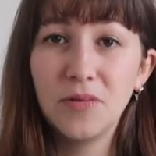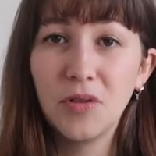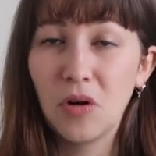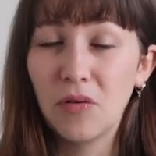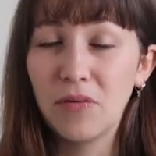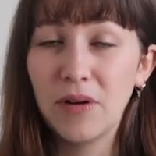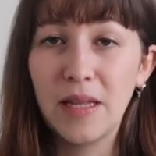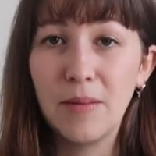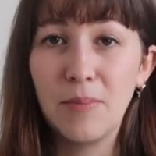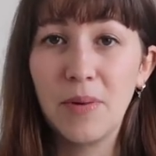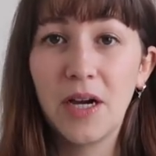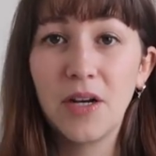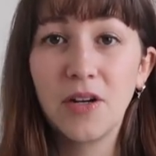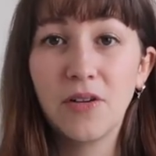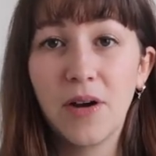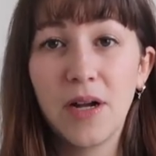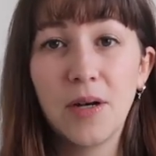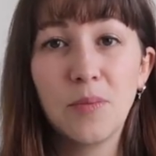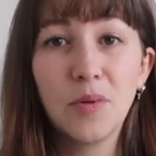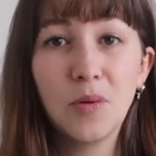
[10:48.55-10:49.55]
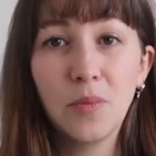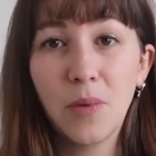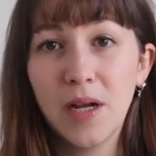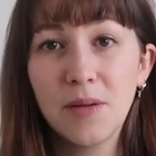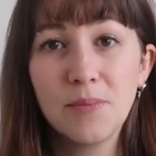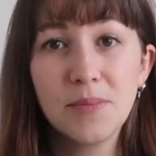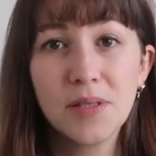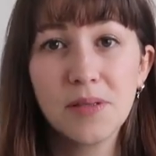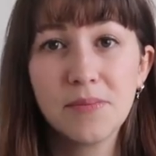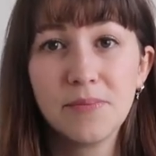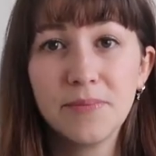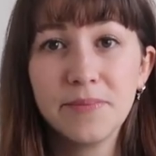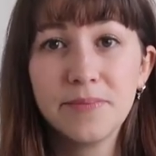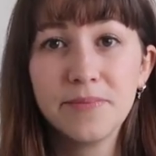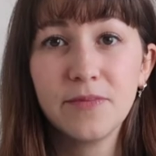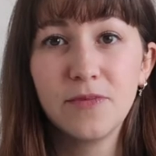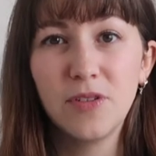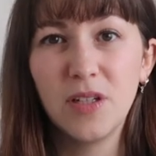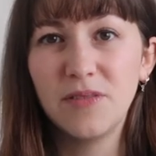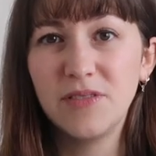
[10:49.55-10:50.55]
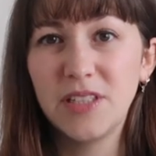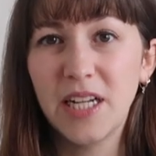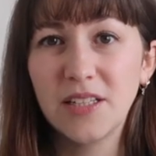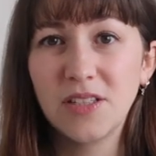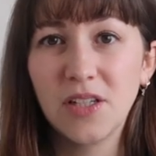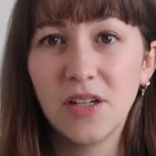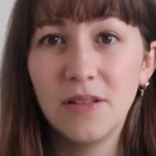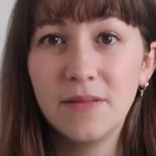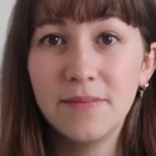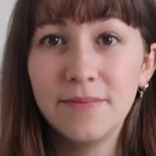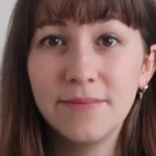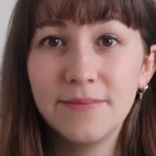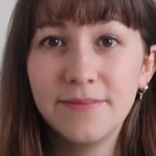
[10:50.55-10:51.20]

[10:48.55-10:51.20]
not really biodegradable wipes, full of Dettol.